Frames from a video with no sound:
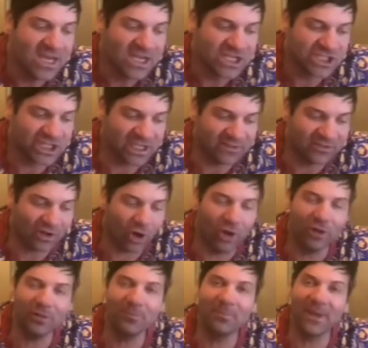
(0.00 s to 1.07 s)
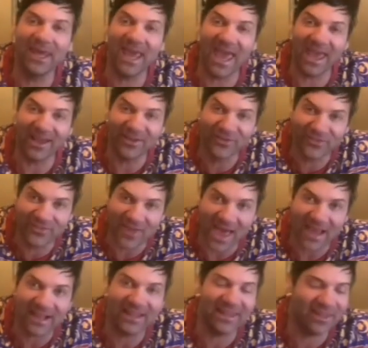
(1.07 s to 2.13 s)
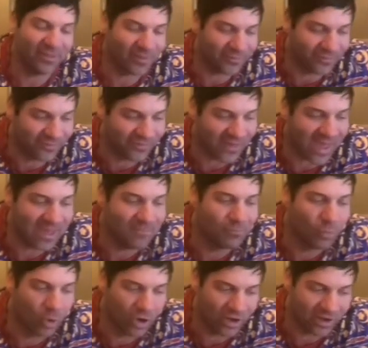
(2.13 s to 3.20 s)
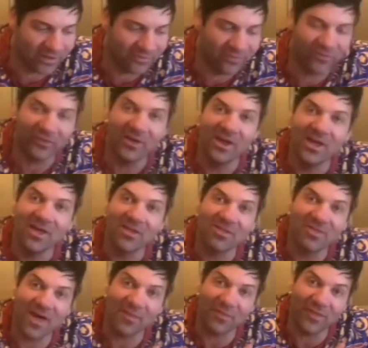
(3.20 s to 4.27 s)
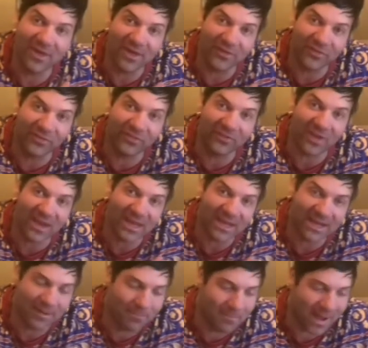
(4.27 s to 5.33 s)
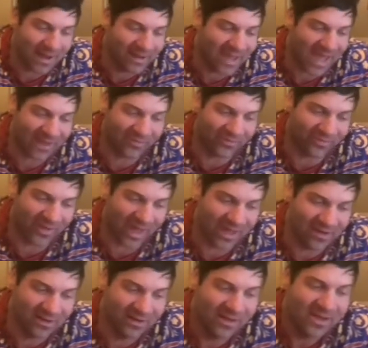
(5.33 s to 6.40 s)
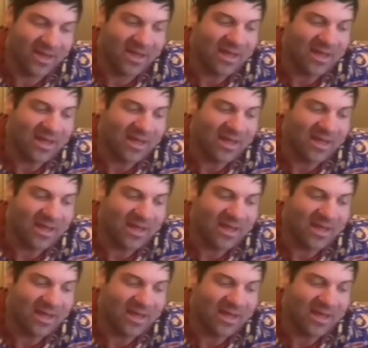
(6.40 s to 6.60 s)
She told me exactly the same words that the ascetic monk had said,